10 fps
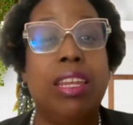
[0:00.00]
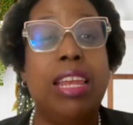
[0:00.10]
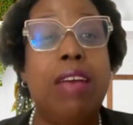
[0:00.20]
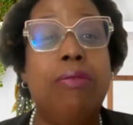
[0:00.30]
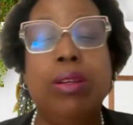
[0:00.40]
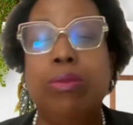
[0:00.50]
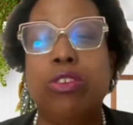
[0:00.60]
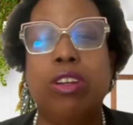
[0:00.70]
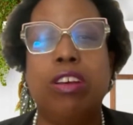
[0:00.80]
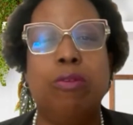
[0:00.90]
an
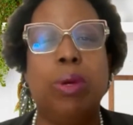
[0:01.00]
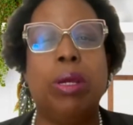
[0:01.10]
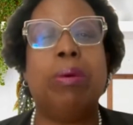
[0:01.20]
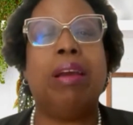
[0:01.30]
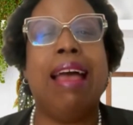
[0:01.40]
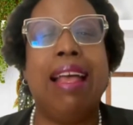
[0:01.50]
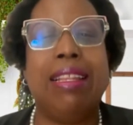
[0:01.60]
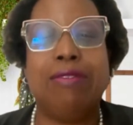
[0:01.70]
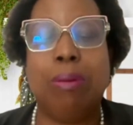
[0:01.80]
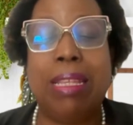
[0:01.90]
evolution of where we're
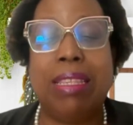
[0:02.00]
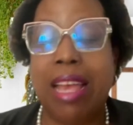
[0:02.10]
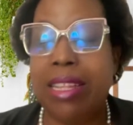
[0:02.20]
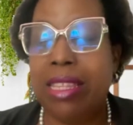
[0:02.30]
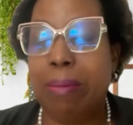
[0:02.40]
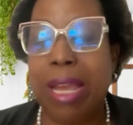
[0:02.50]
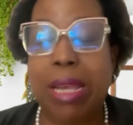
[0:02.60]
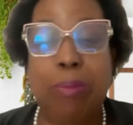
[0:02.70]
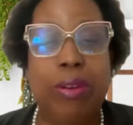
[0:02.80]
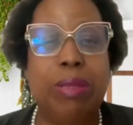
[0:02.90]
at from a science of
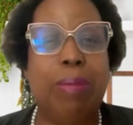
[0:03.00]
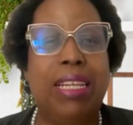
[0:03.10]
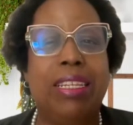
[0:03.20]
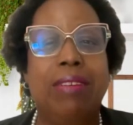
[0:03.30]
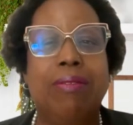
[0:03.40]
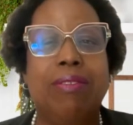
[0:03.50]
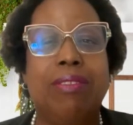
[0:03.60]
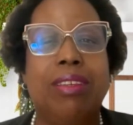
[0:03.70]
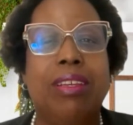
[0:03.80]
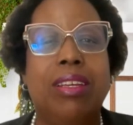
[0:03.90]
mind perspectives.